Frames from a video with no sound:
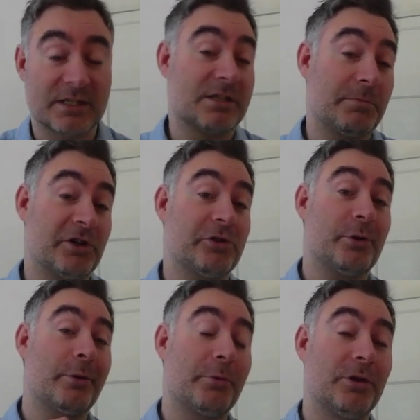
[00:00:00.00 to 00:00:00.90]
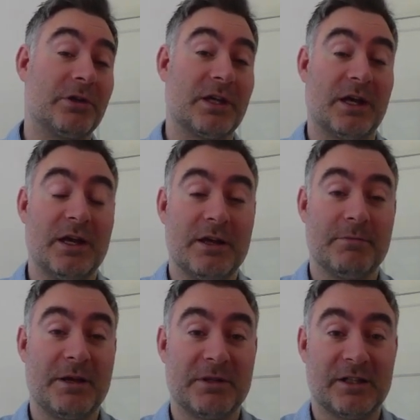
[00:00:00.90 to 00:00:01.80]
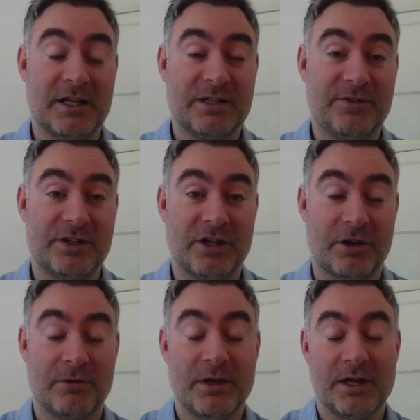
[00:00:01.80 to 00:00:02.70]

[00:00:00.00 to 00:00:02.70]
especially when we look at maybe the last video